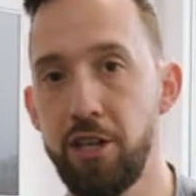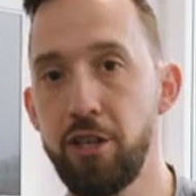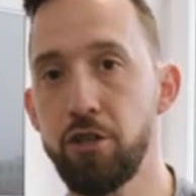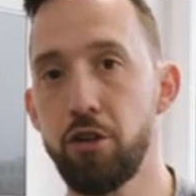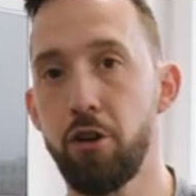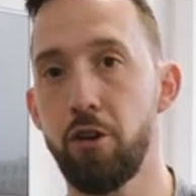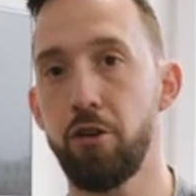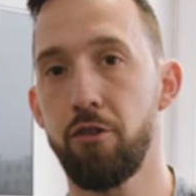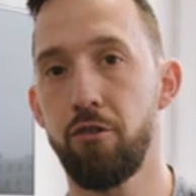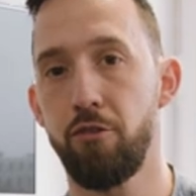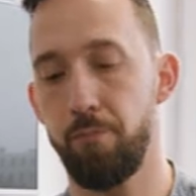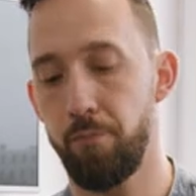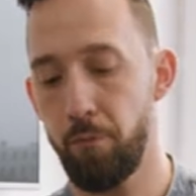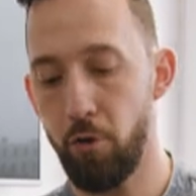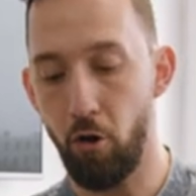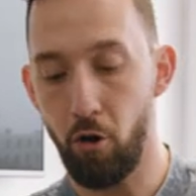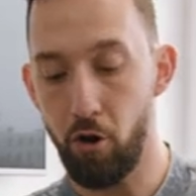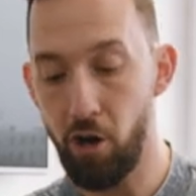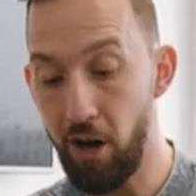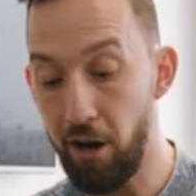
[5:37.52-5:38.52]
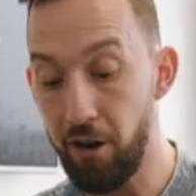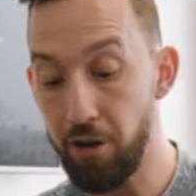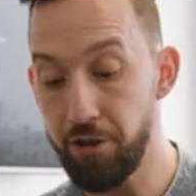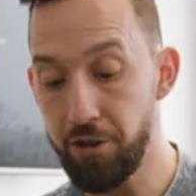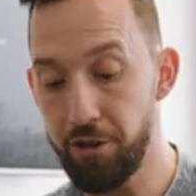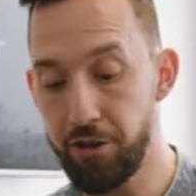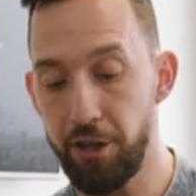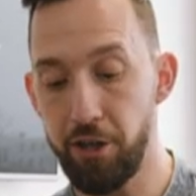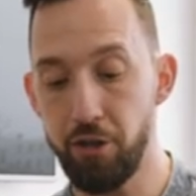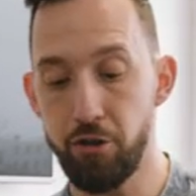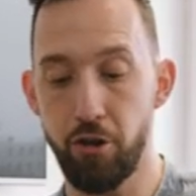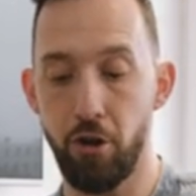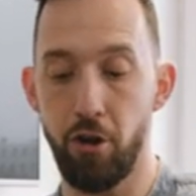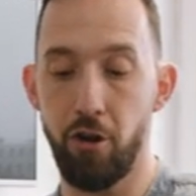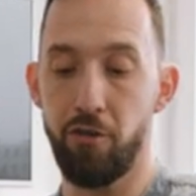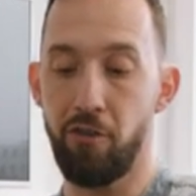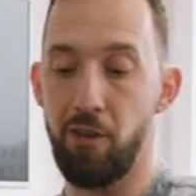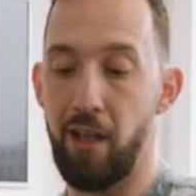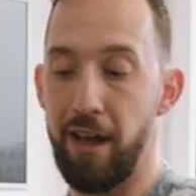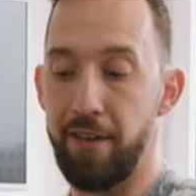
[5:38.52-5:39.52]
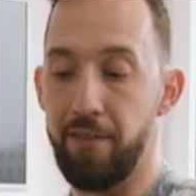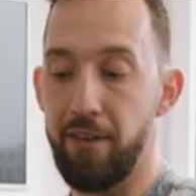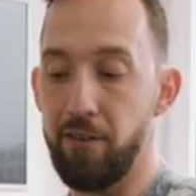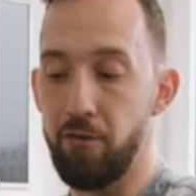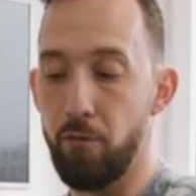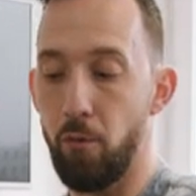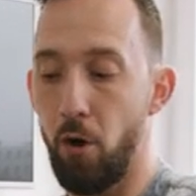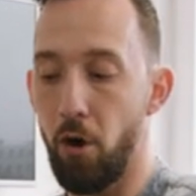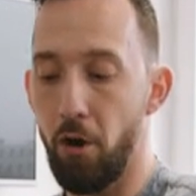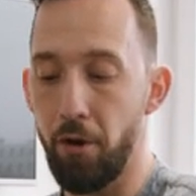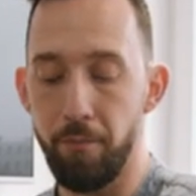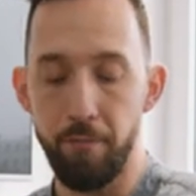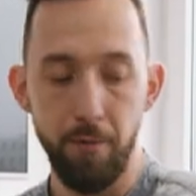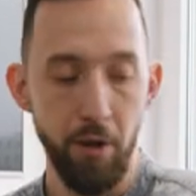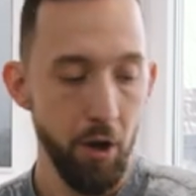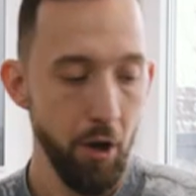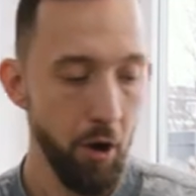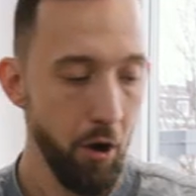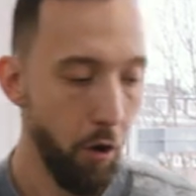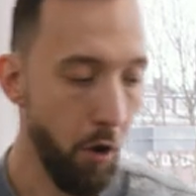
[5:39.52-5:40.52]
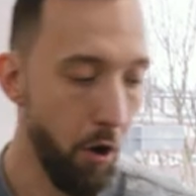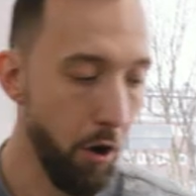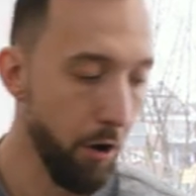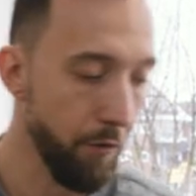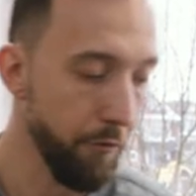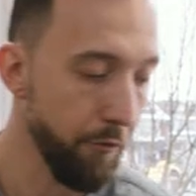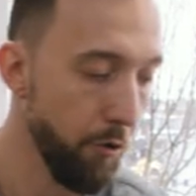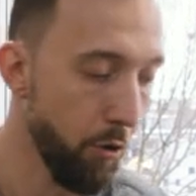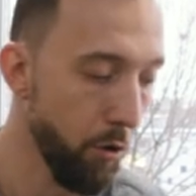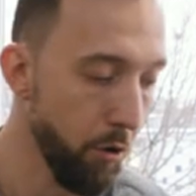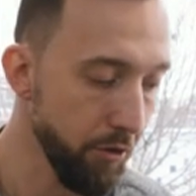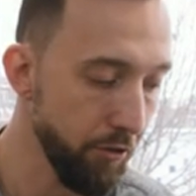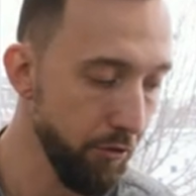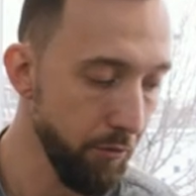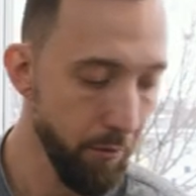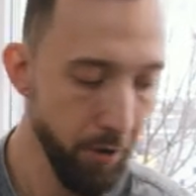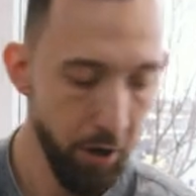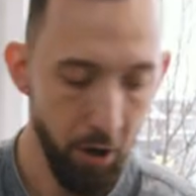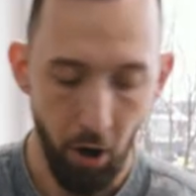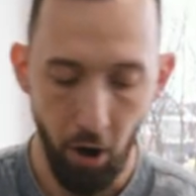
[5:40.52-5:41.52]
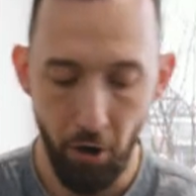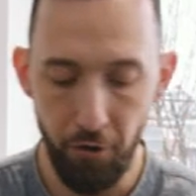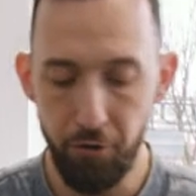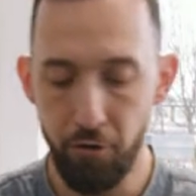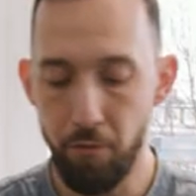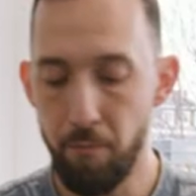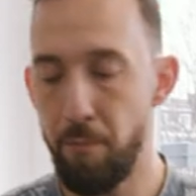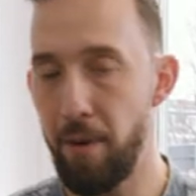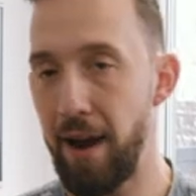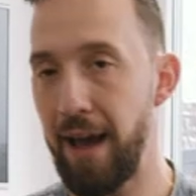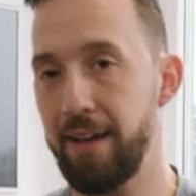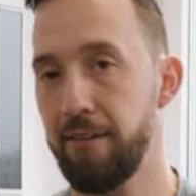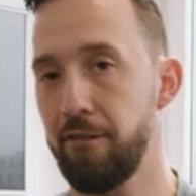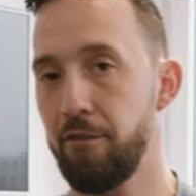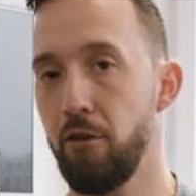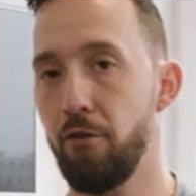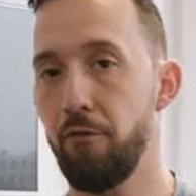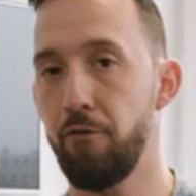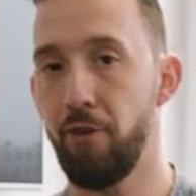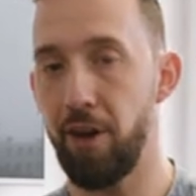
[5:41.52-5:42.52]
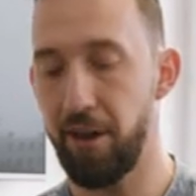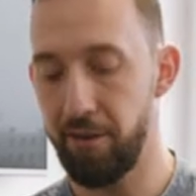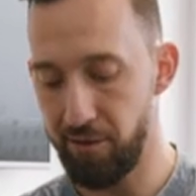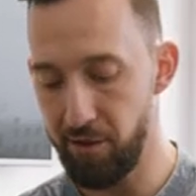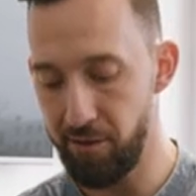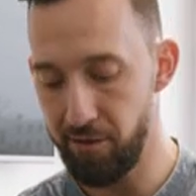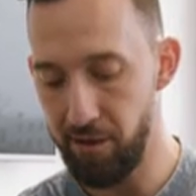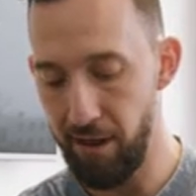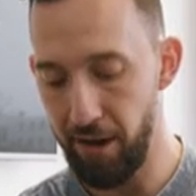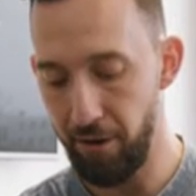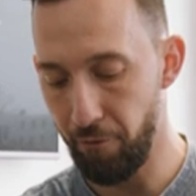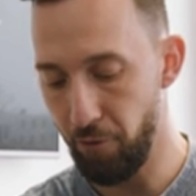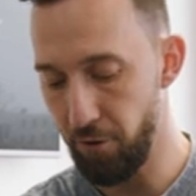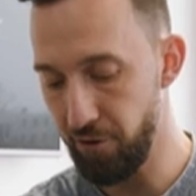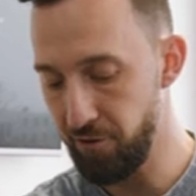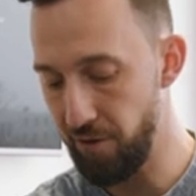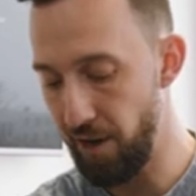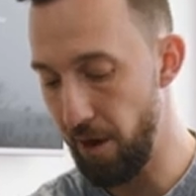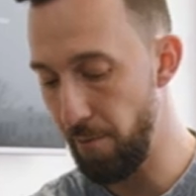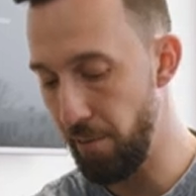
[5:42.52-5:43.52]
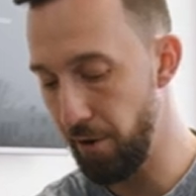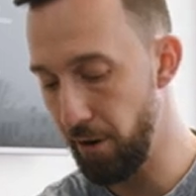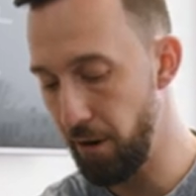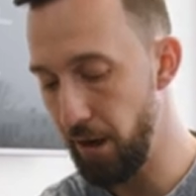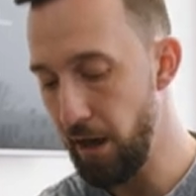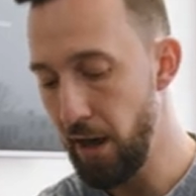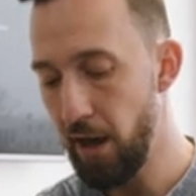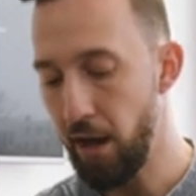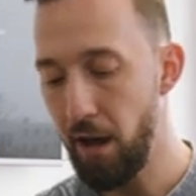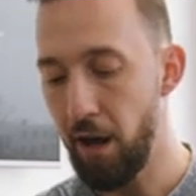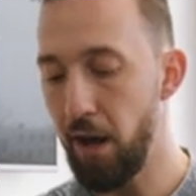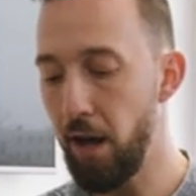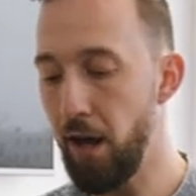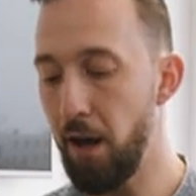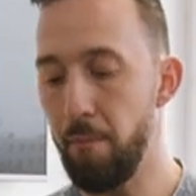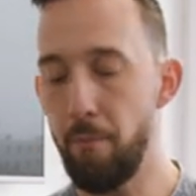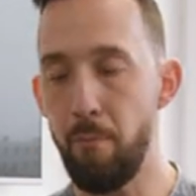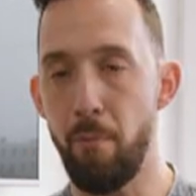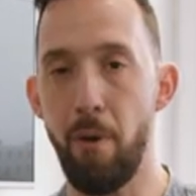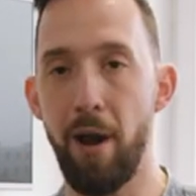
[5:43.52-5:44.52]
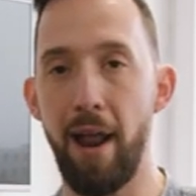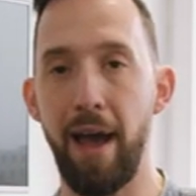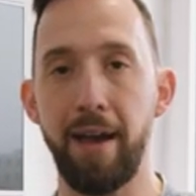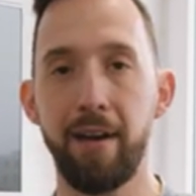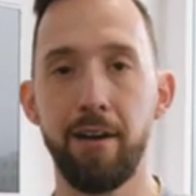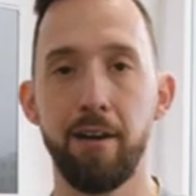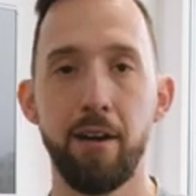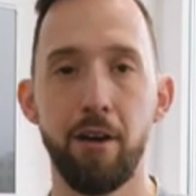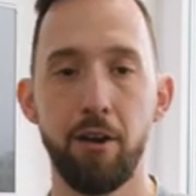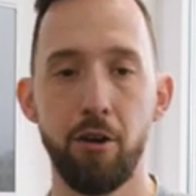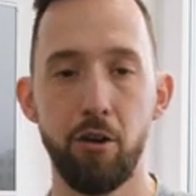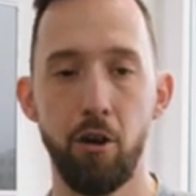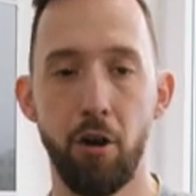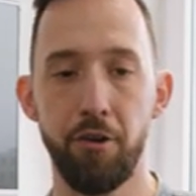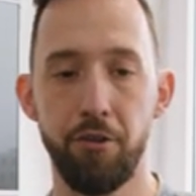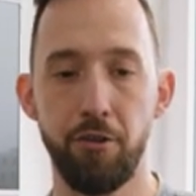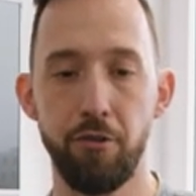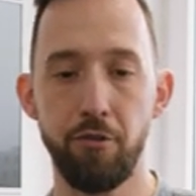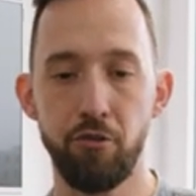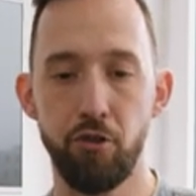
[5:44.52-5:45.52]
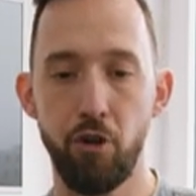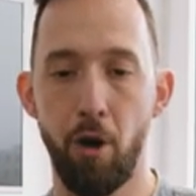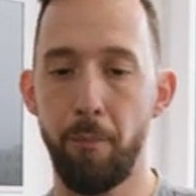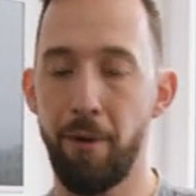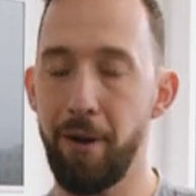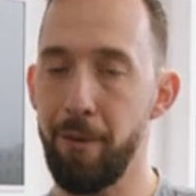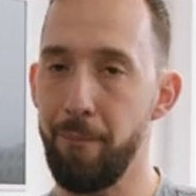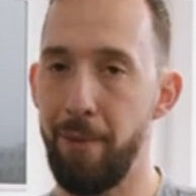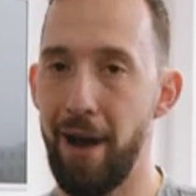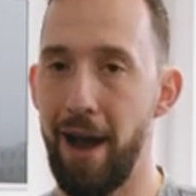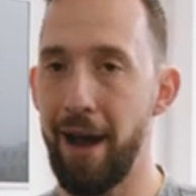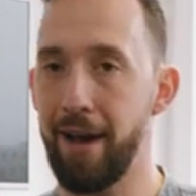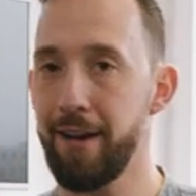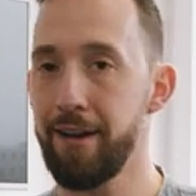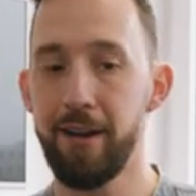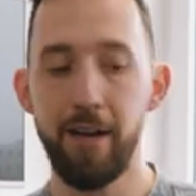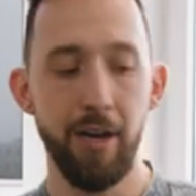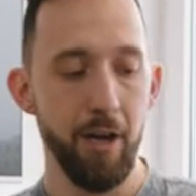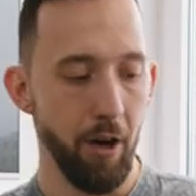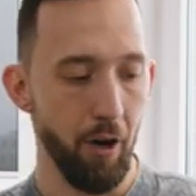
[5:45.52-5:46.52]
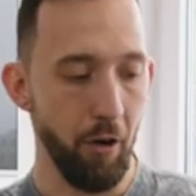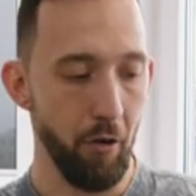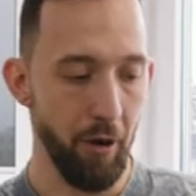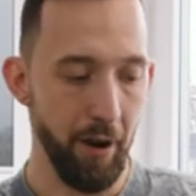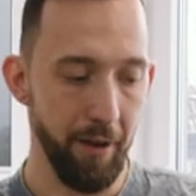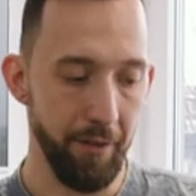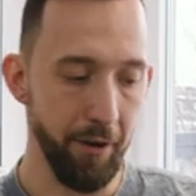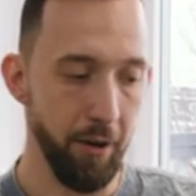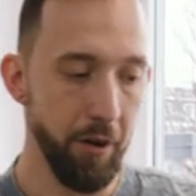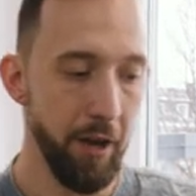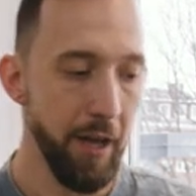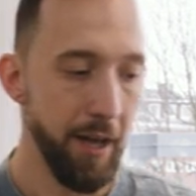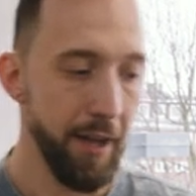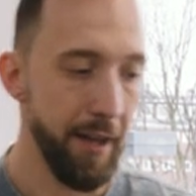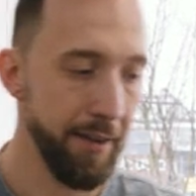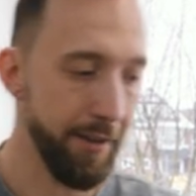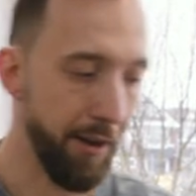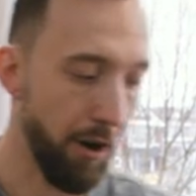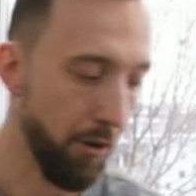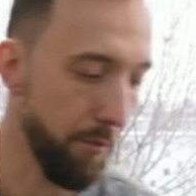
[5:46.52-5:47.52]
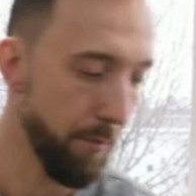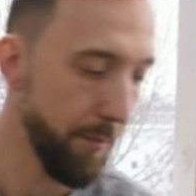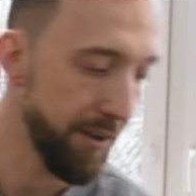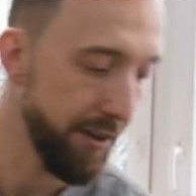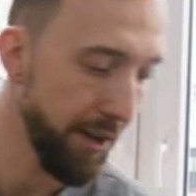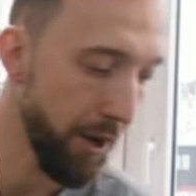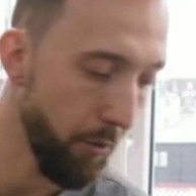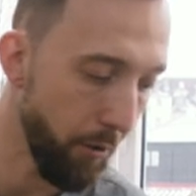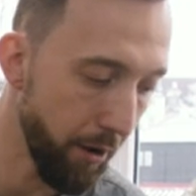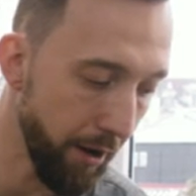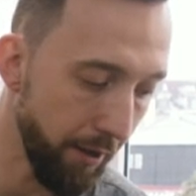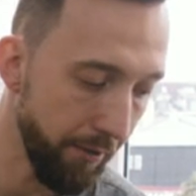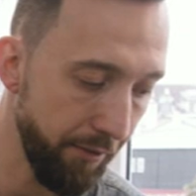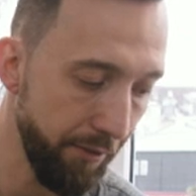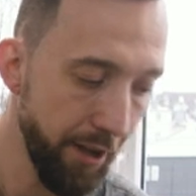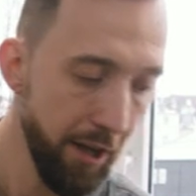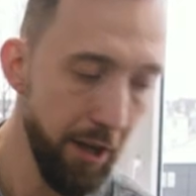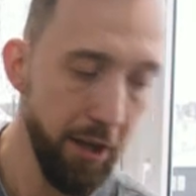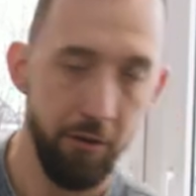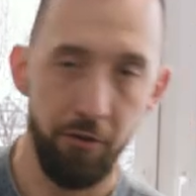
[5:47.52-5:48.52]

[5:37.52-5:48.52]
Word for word: t-shirts or colored t-shirts like this one, or of course onto black surfaces like for example a black cotton shopping bag or other dark materials.